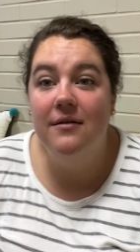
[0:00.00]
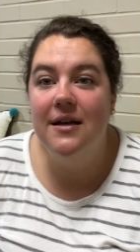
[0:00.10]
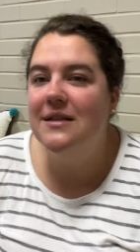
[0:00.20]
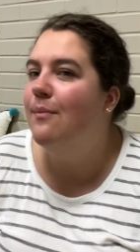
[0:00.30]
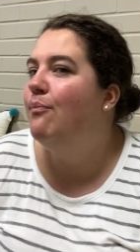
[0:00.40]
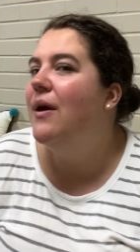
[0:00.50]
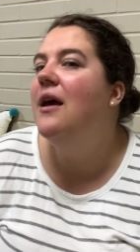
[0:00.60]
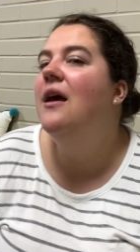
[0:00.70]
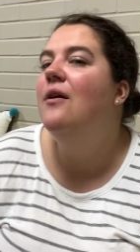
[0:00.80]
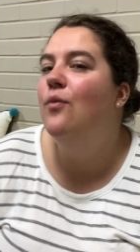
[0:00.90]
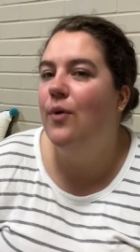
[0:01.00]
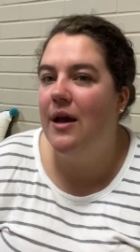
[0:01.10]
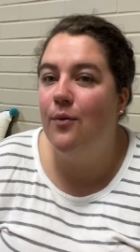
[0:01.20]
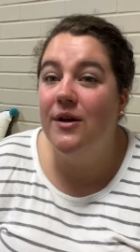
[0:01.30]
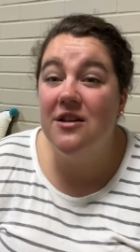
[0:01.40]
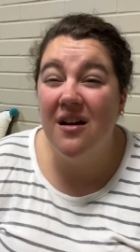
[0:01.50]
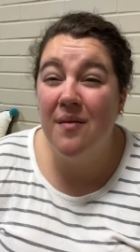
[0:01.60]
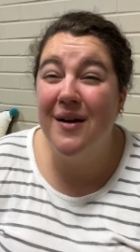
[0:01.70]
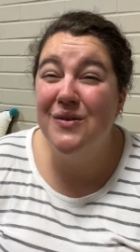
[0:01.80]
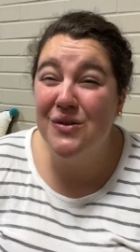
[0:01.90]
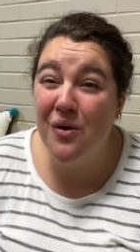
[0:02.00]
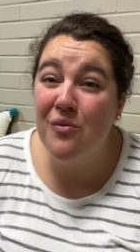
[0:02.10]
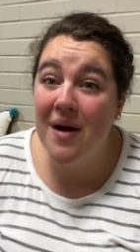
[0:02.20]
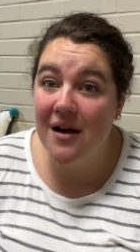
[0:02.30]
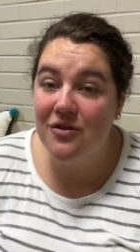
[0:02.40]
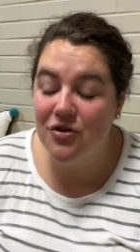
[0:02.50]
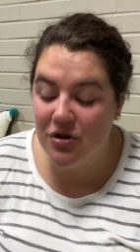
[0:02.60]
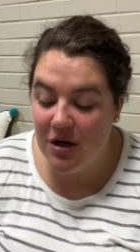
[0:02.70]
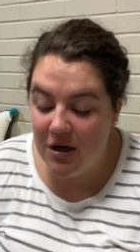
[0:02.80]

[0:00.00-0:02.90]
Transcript: It's a big week. We talk about so much.